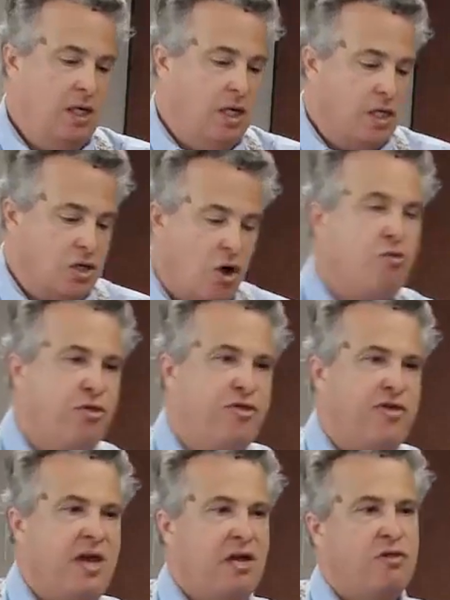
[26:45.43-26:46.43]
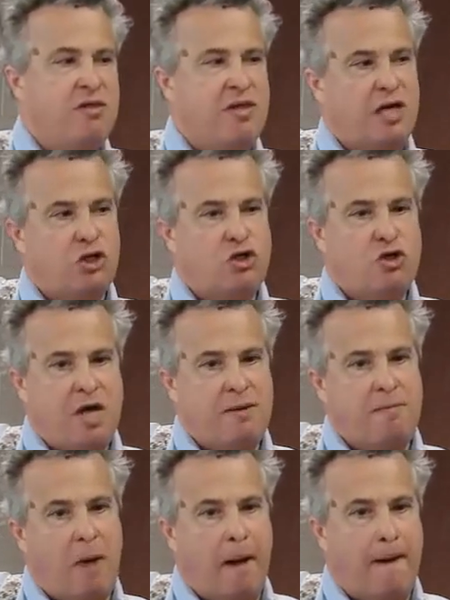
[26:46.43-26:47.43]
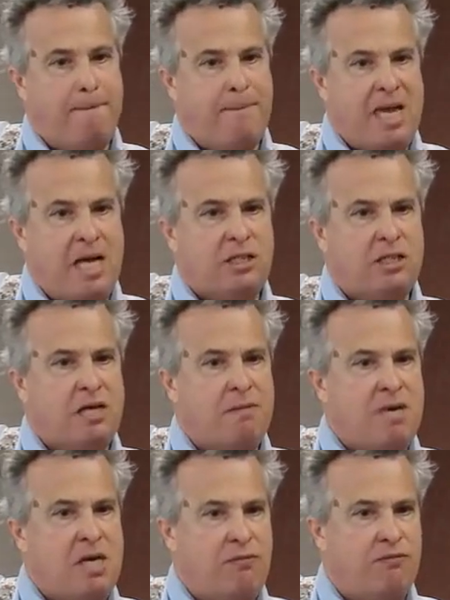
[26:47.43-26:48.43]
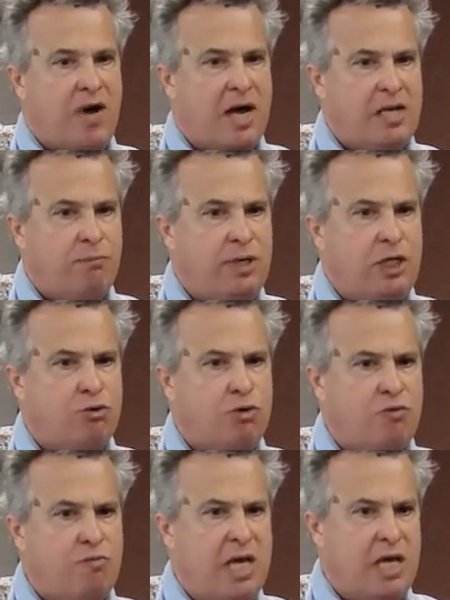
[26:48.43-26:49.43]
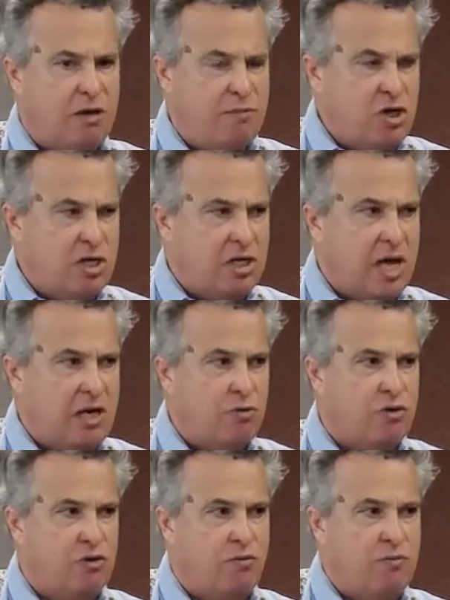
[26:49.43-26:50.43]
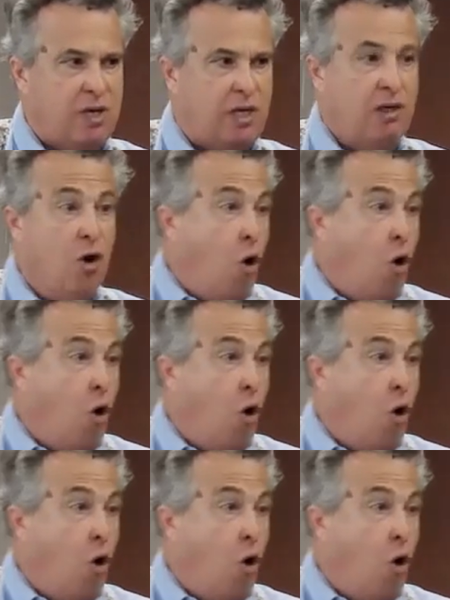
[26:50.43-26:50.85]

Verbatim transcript: Don't think that that appeasing me, finding peace with me, communicating with me,